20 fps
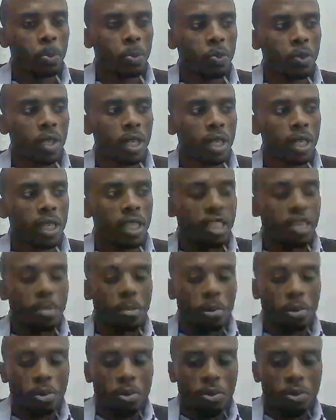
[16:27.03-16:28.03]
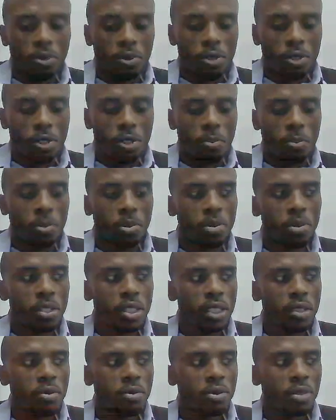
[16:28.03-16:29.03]
remove, you put
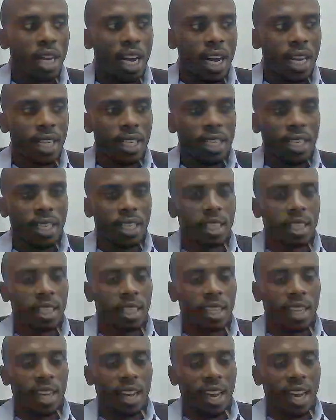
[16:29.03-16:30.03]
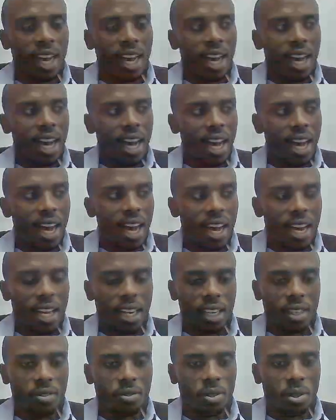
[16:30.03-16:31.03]
flag R
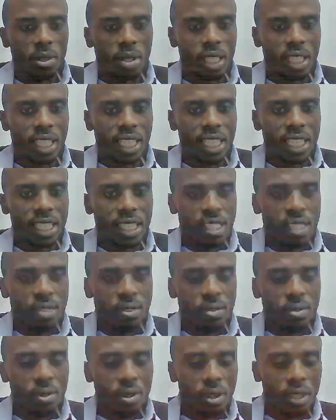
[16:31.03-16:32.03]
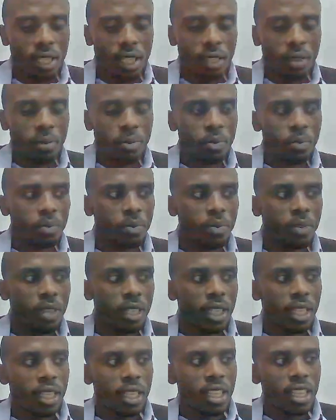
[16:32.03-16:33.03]
for recursive, okay?
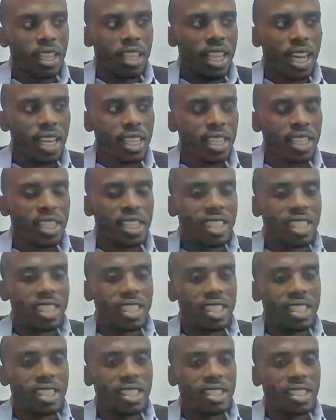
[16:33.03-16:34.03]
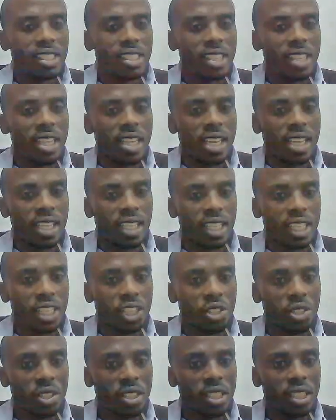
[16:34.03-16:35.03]
That deletes the directory
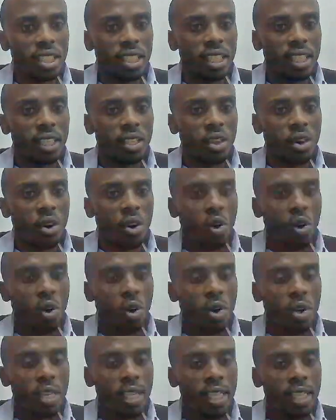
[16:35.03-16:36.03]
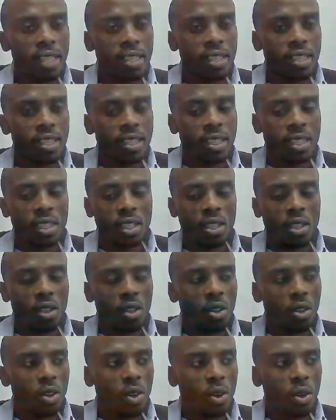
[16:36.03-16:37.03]
and all its
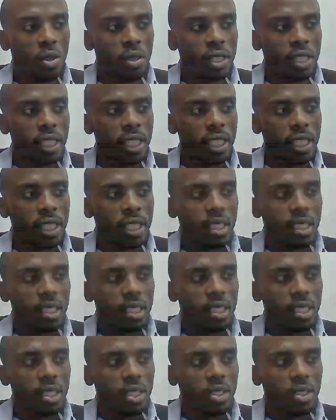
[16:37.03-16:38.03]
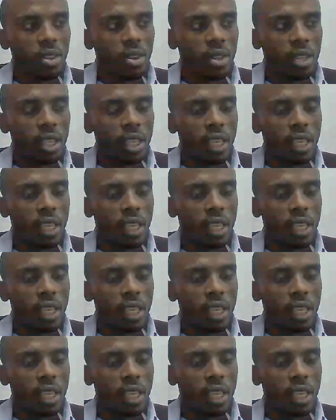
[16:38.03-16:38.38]
content, okay?